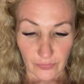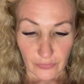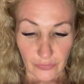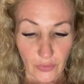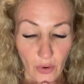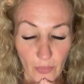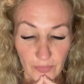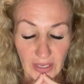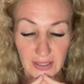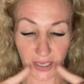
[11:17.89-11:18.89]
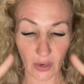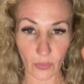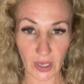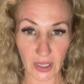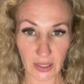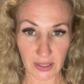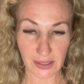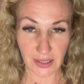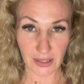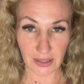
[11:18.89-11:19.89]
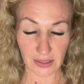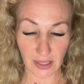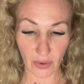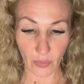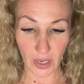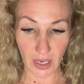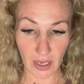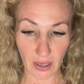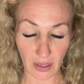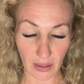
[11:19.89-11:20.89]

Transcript: from that awareness that is aware